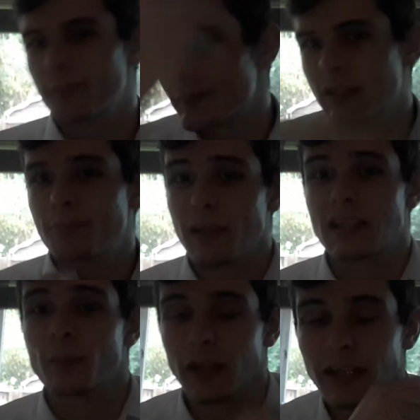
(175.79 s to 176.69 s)

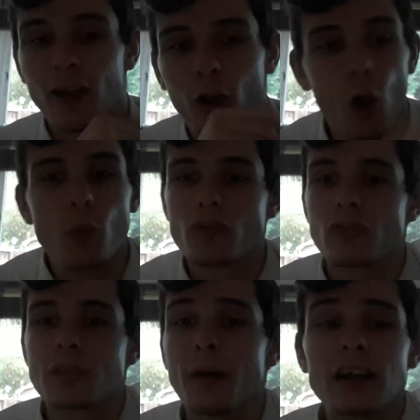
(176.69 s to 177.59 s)
specimen here always
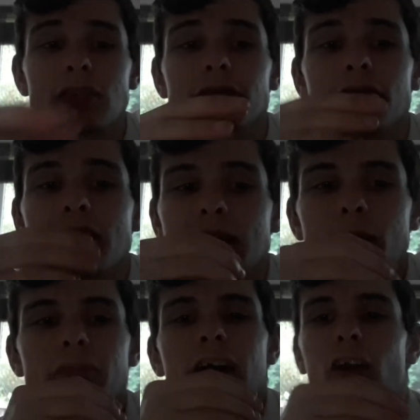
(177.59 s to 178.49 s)
runs back, and for the
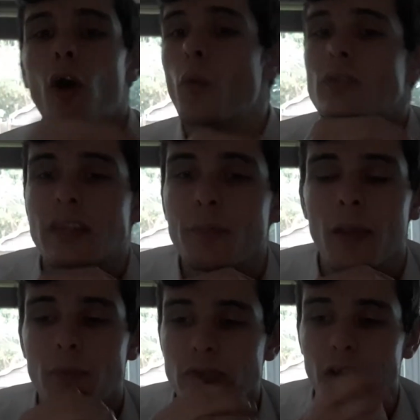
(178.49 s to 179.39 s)
simple fact, I always give
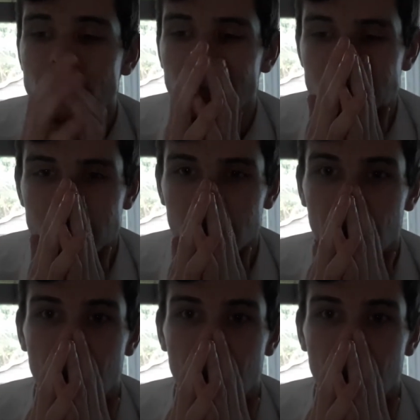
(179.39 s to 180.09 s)
people second chances.